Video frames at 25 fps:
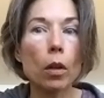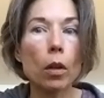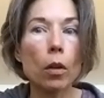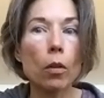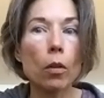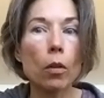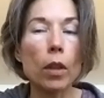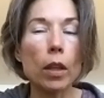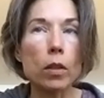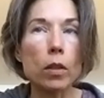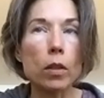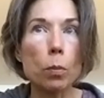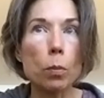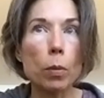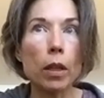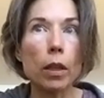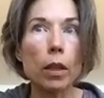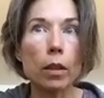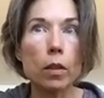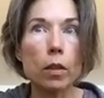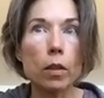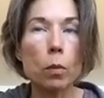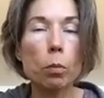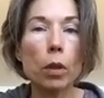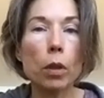that's been
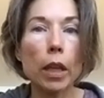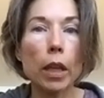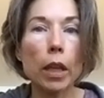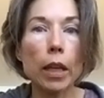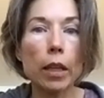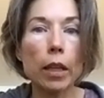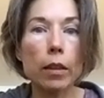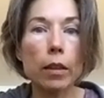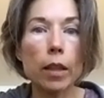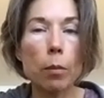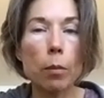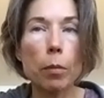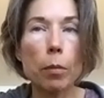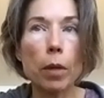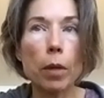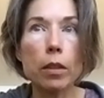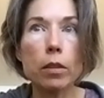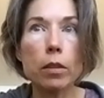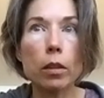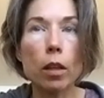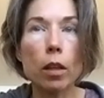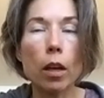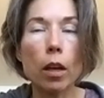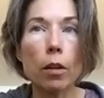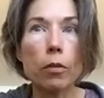explained that makes a
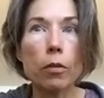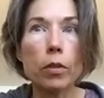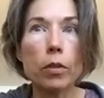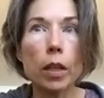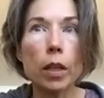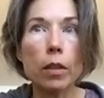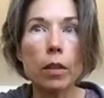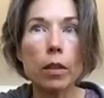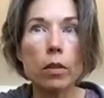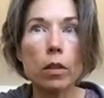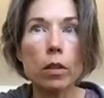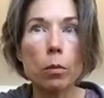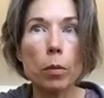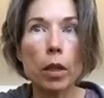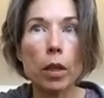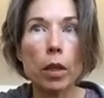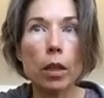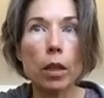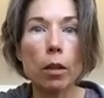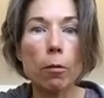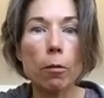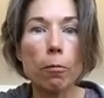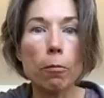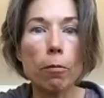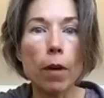lot of sense to me. And
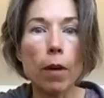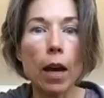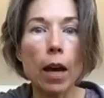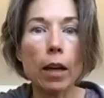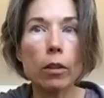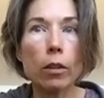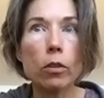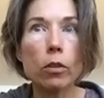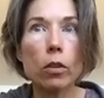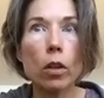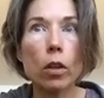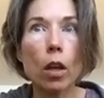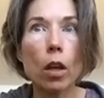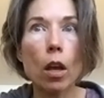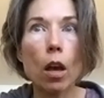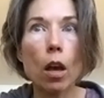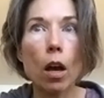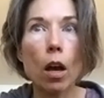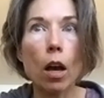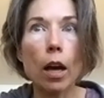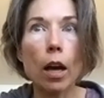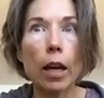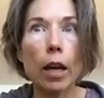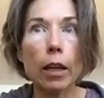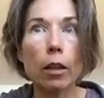in fact,
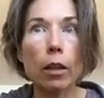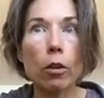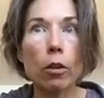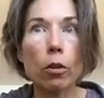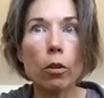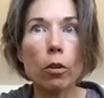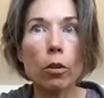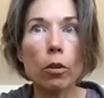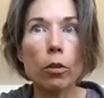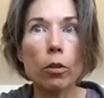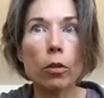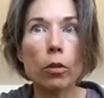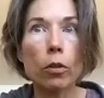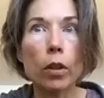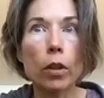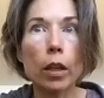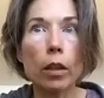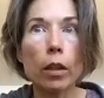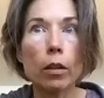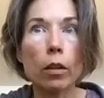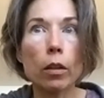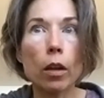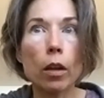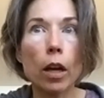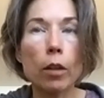I had heard that
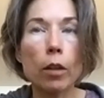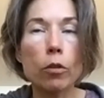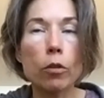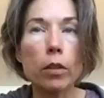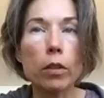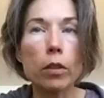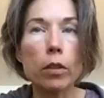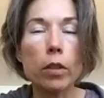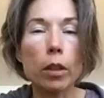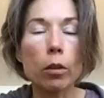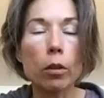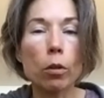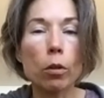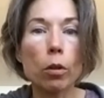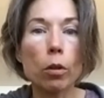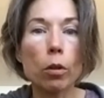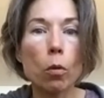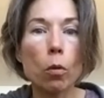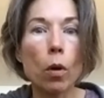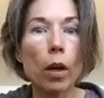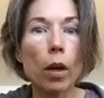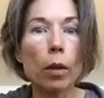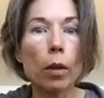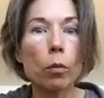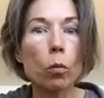
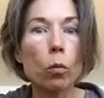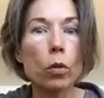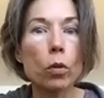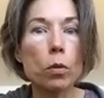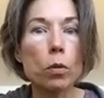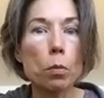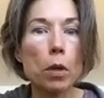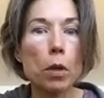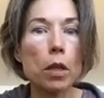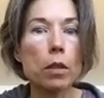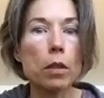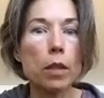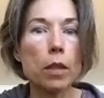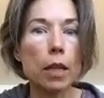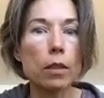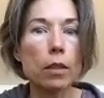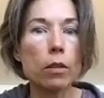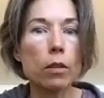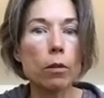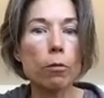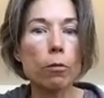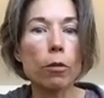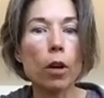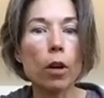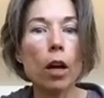hydroxychloroquine was being
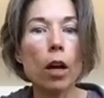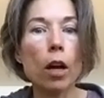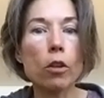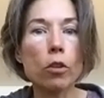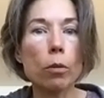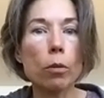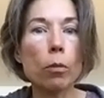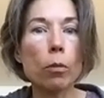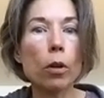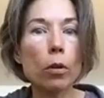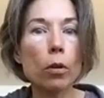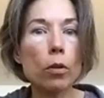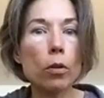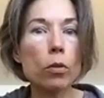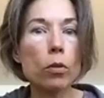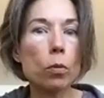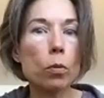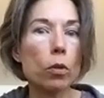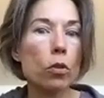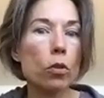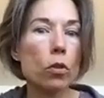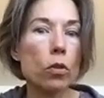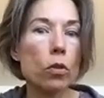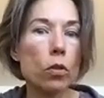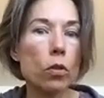tested for Hashimoto's, which
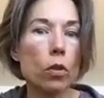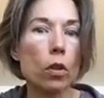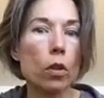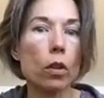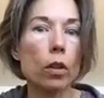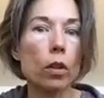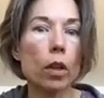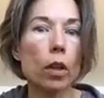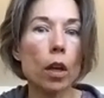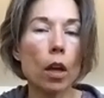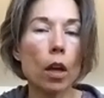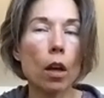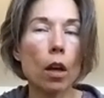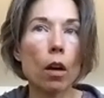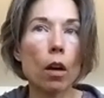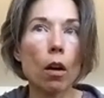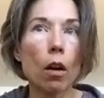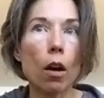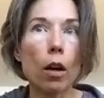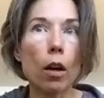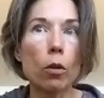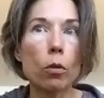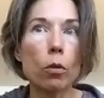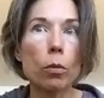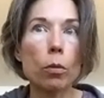is the
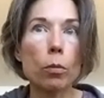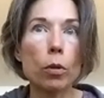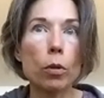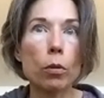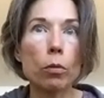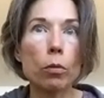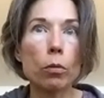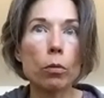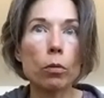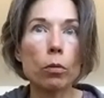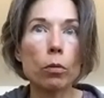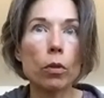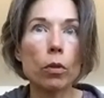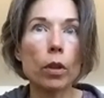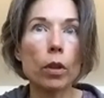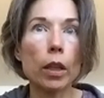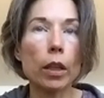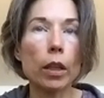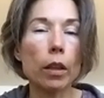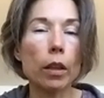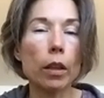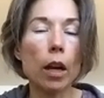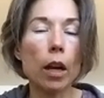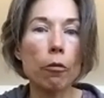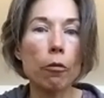autoimmune thing
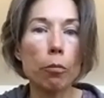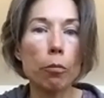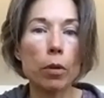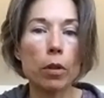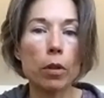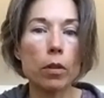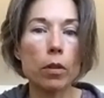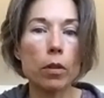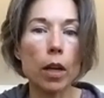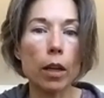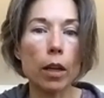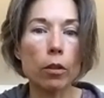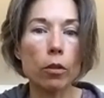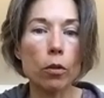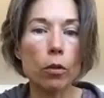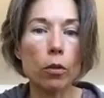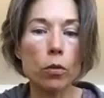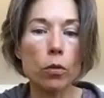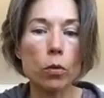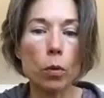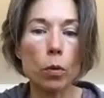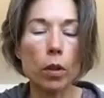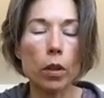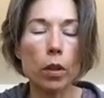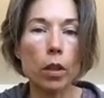that I've been diagnosed
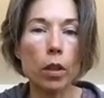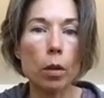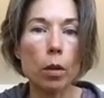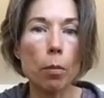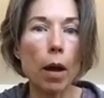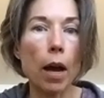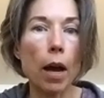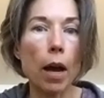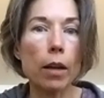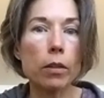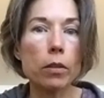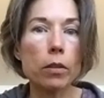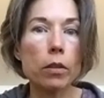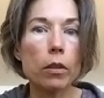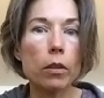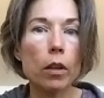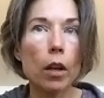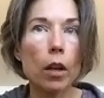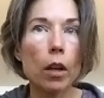with in the past.